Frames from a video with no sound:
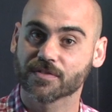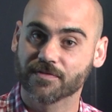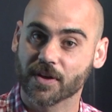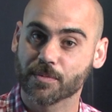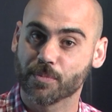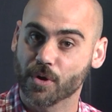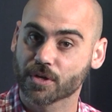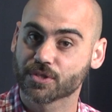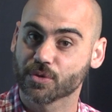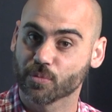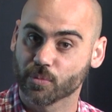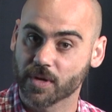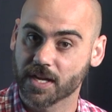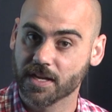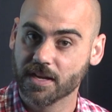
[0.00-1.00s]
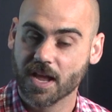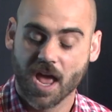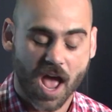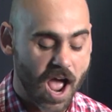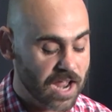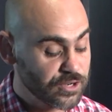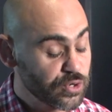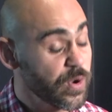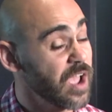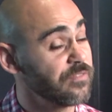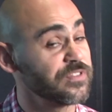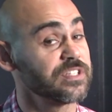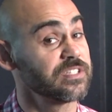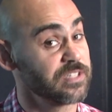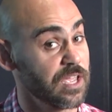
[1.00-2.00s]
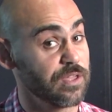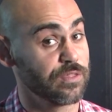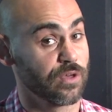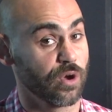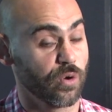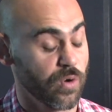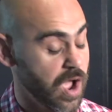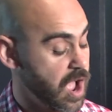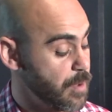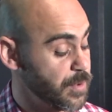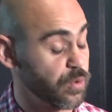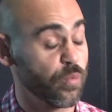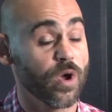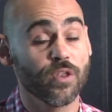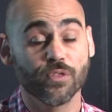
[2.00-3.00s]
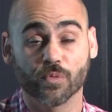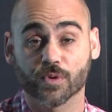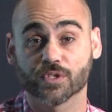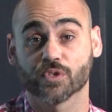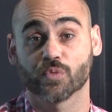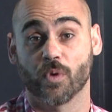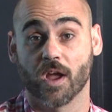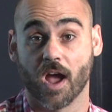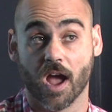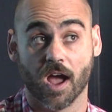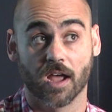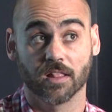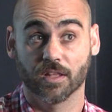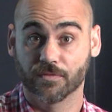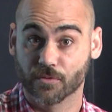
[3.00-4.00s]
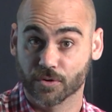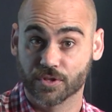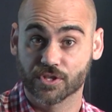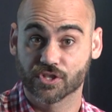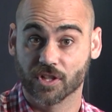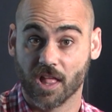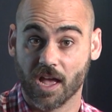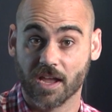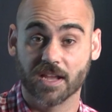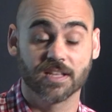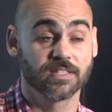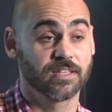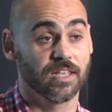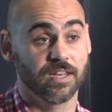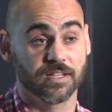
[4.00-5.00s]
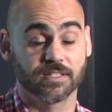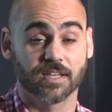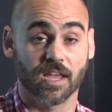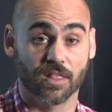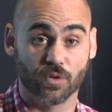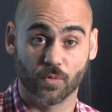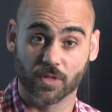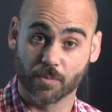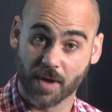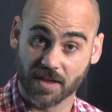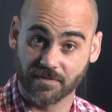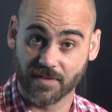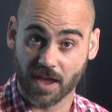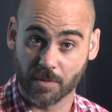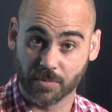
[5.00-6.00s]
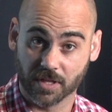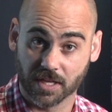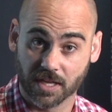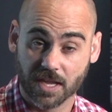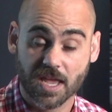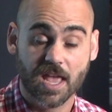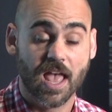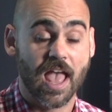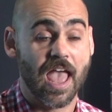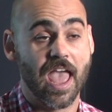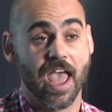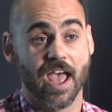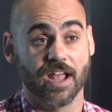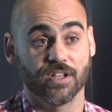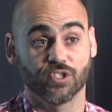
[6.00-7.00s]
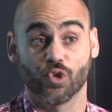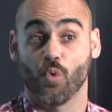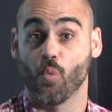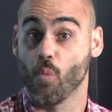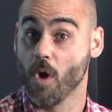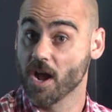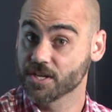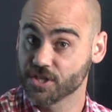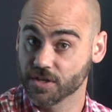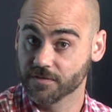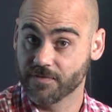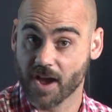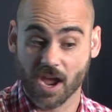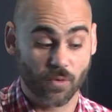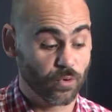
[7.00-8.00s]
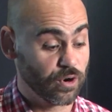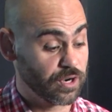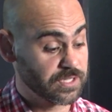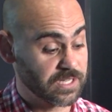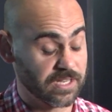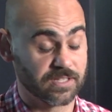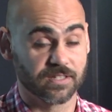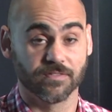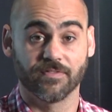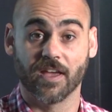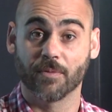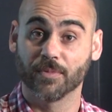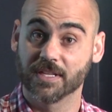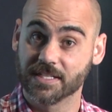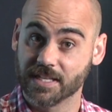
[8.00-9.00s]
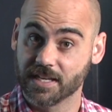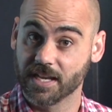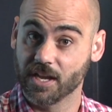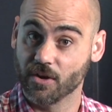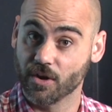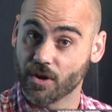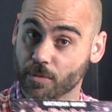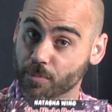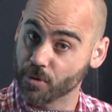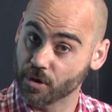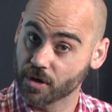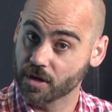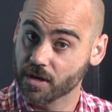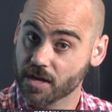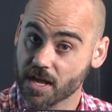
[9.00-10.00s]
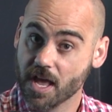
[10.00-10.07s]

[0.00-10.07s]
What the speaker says: a fun book to read. I do have to say though, I mean, one of the reasons why I love 4th of July is getting together with my family and watching fireworks as the family did here in our book.